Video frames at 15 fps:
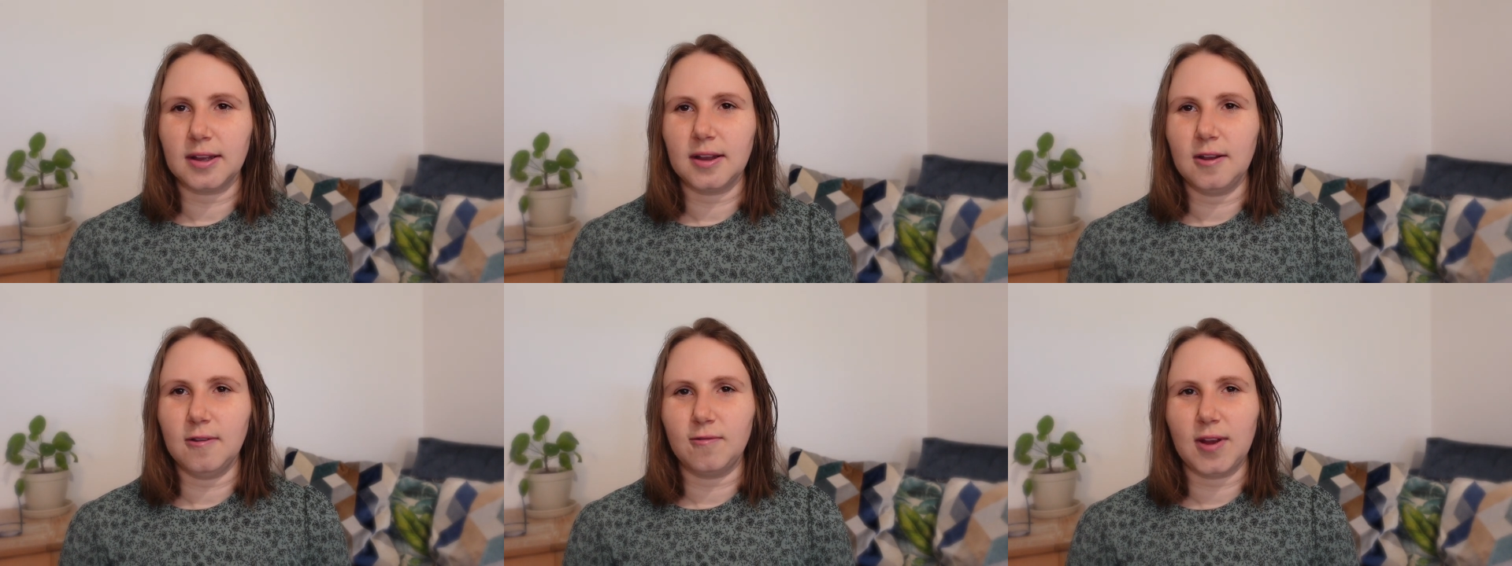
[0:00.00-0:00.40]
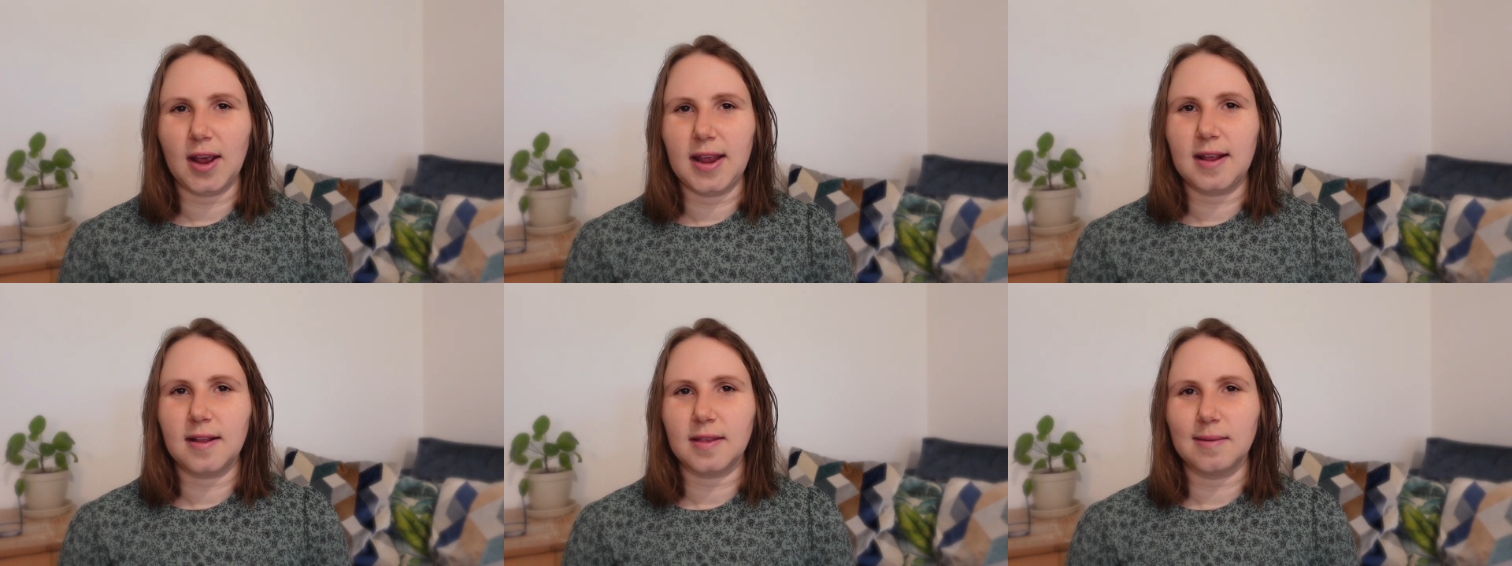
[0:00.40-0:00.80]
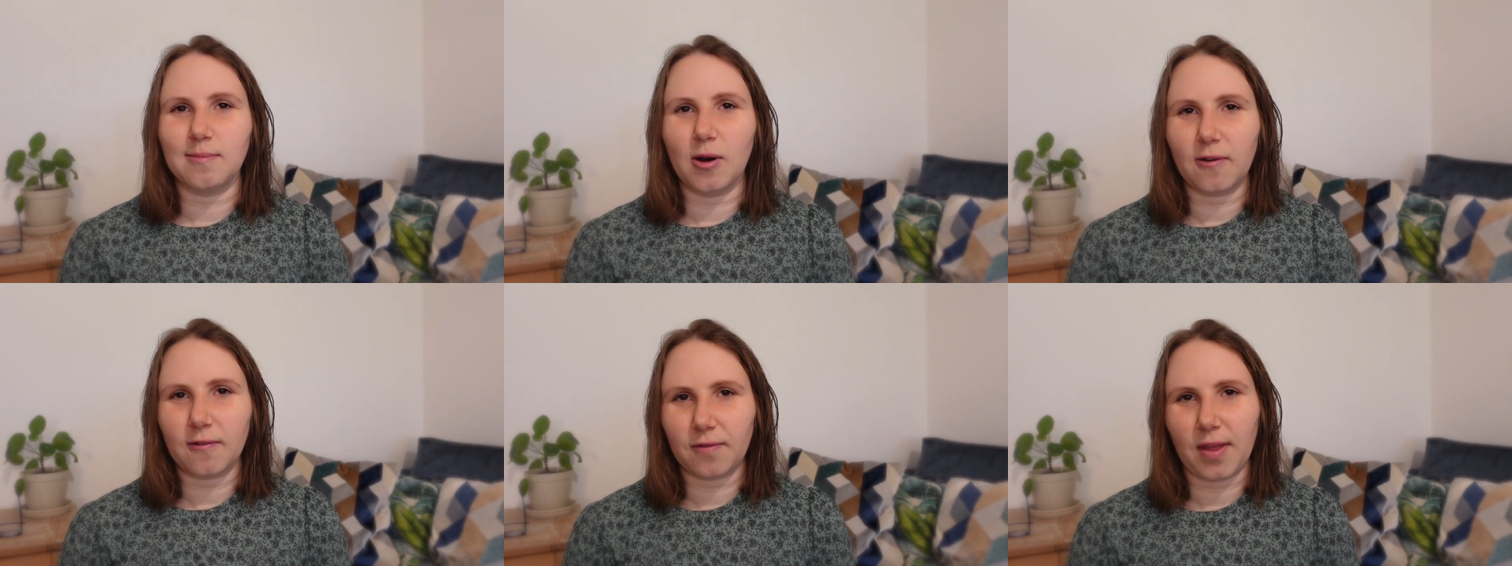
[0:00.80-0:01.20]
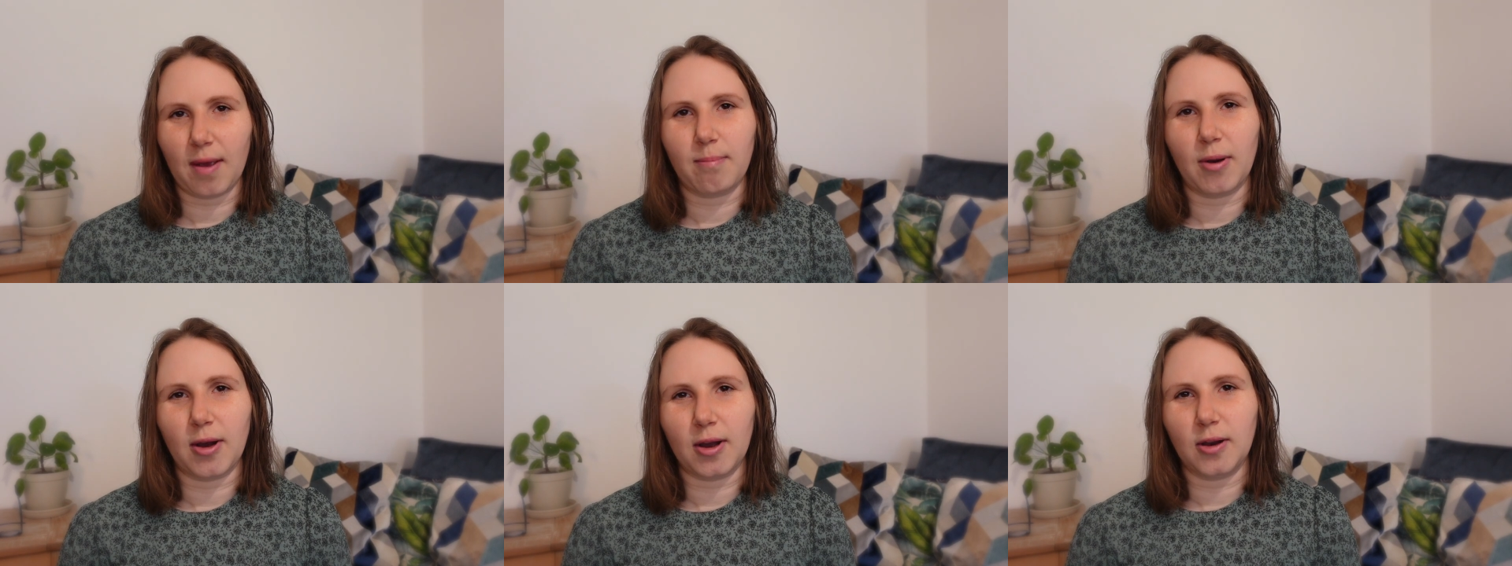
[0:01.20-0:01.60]
you've taken them off their
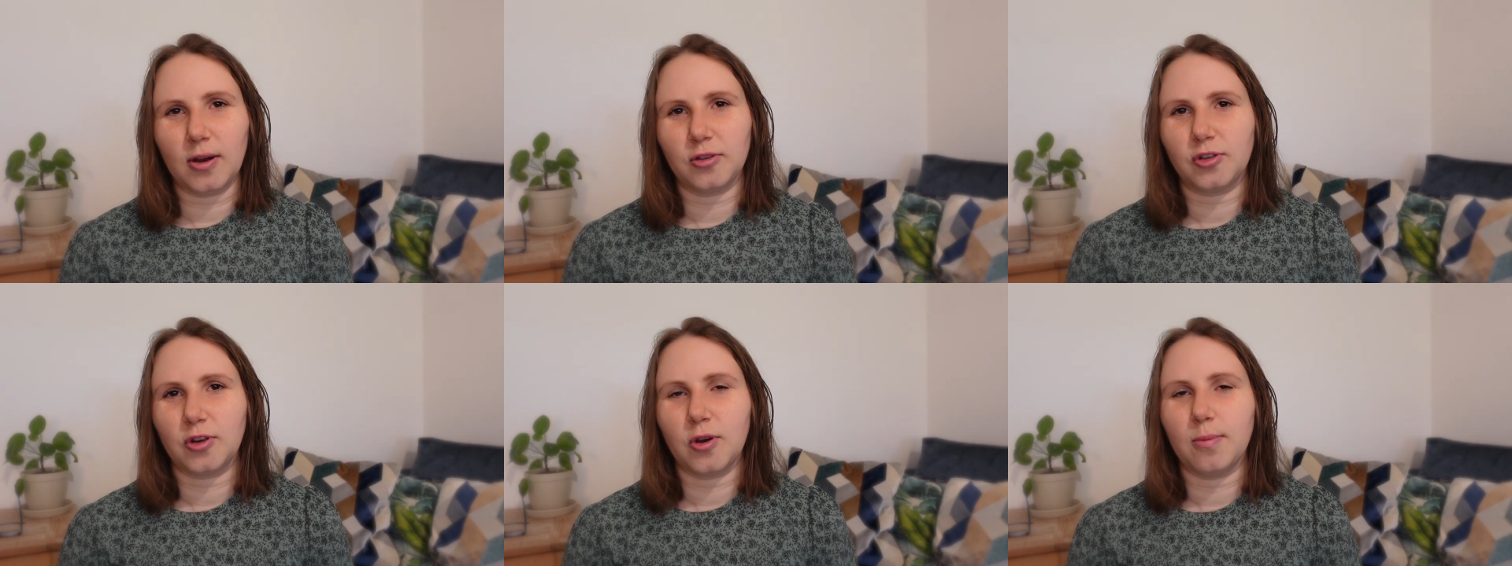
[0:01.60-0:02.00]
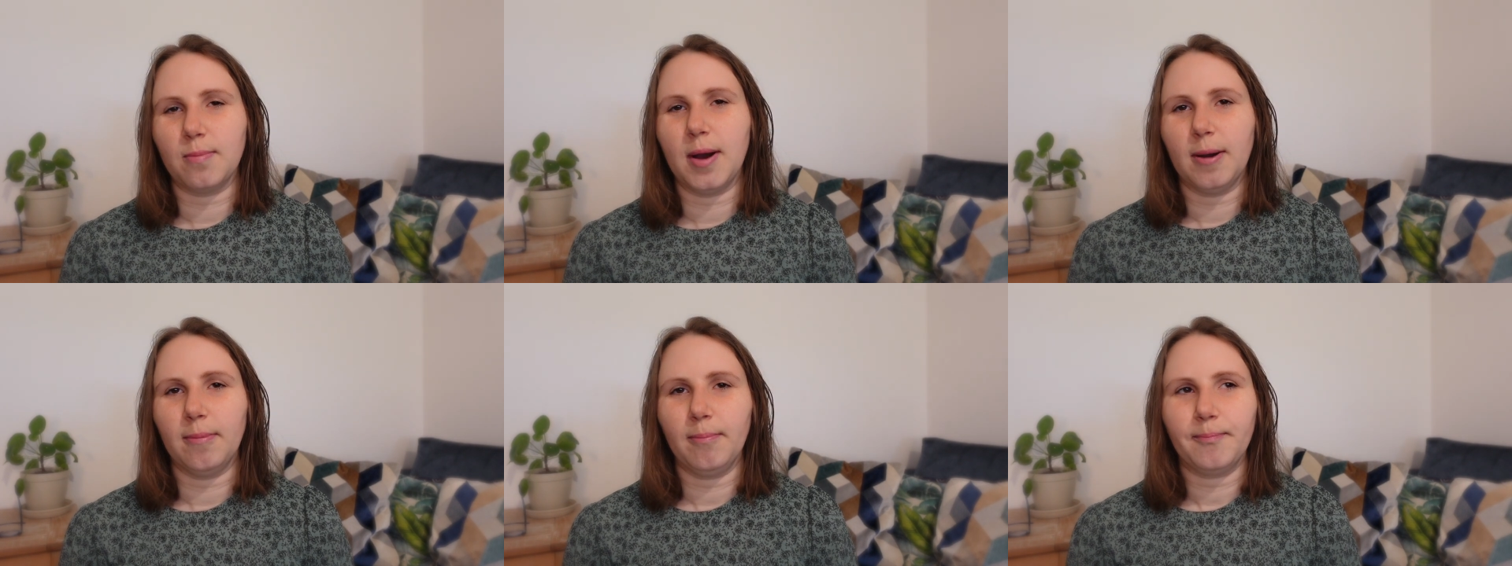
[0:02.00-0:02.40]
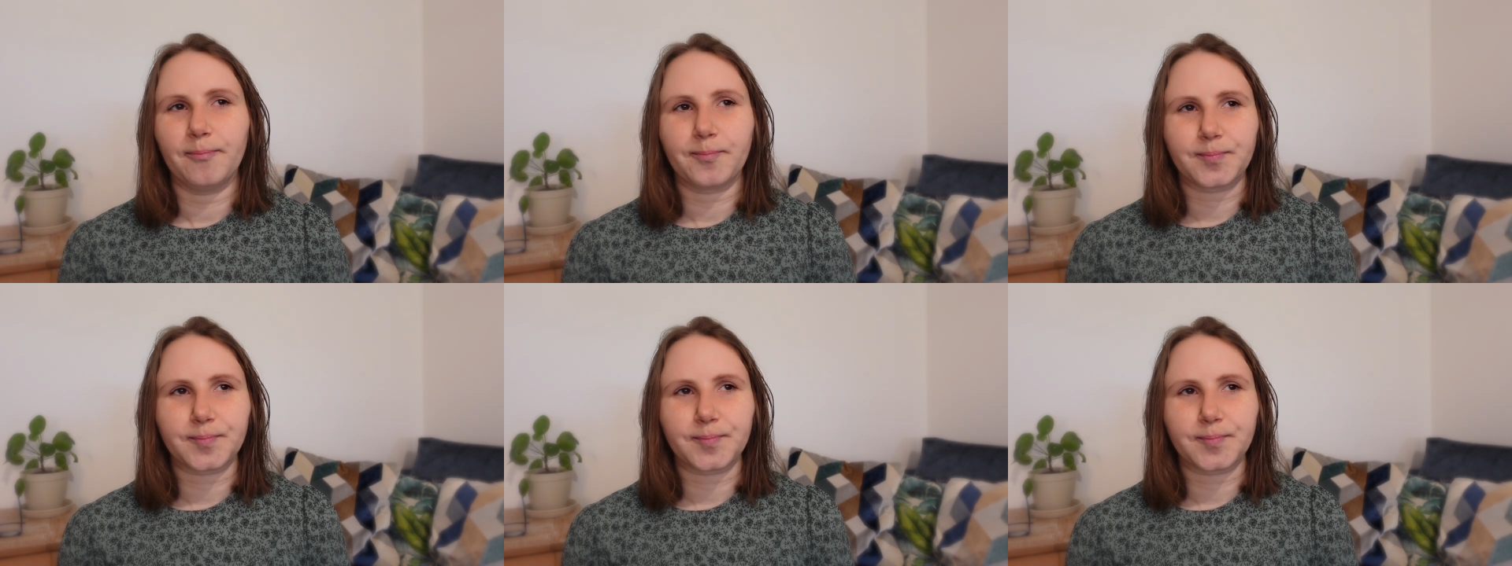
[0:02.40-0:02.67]
biological mum.